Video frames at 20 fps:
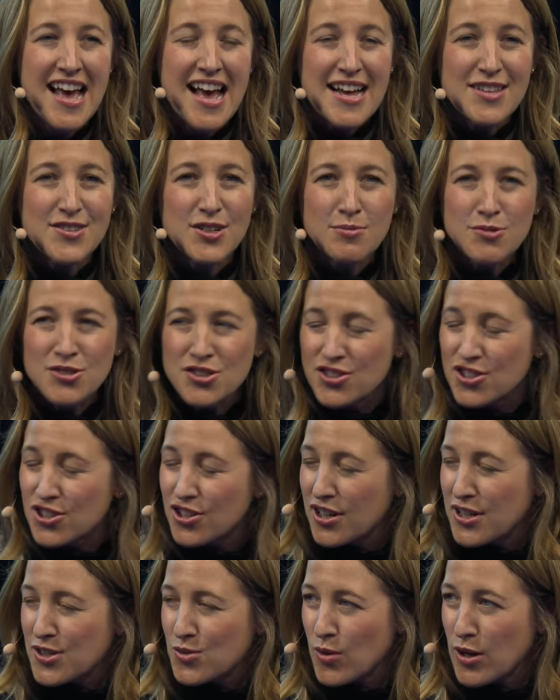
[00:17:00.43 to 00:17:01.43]
And so I'm just
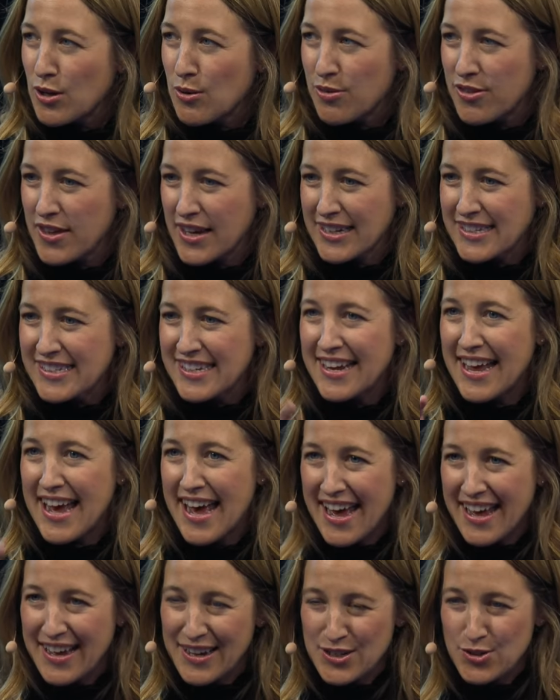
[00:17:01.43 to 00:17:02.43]
curious what you think
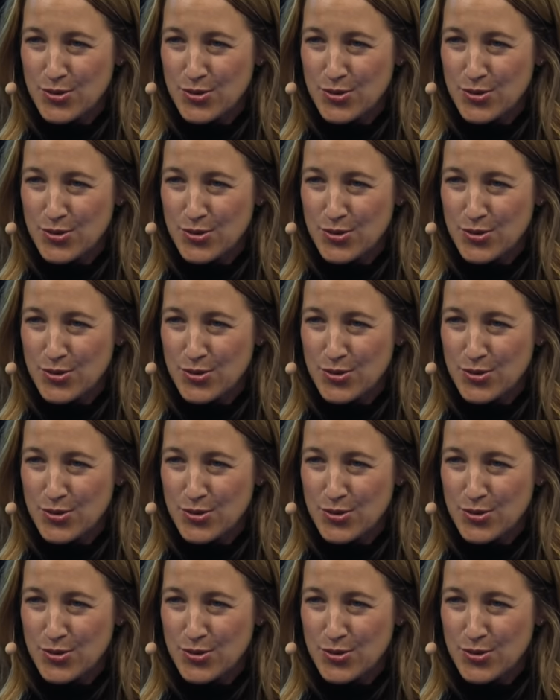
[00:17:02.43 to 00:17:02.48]
today in